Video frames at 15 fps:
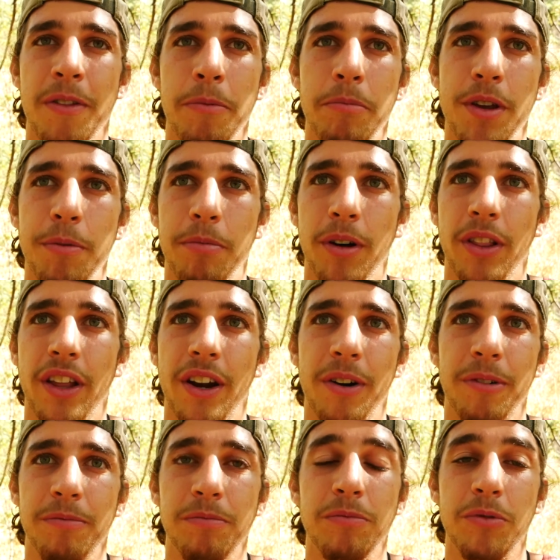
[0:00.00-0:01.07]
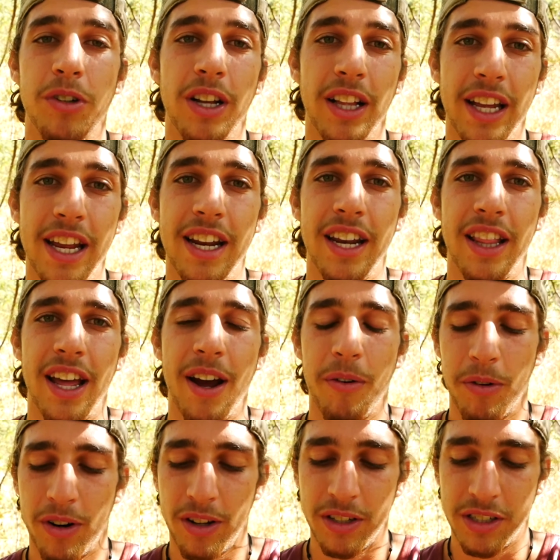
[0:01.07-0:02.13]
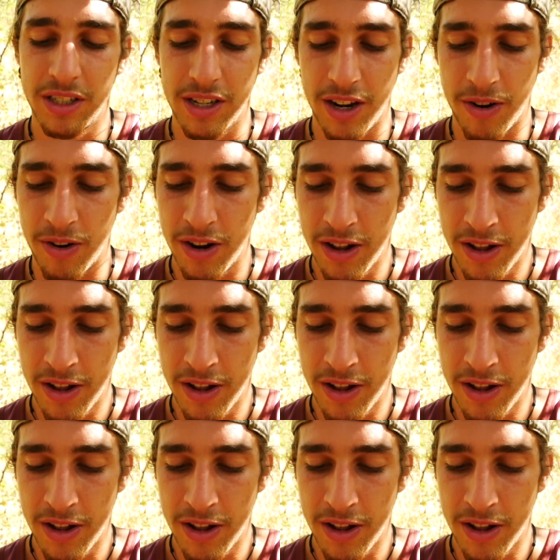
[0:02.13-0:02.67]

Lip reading: people that are really into that world. So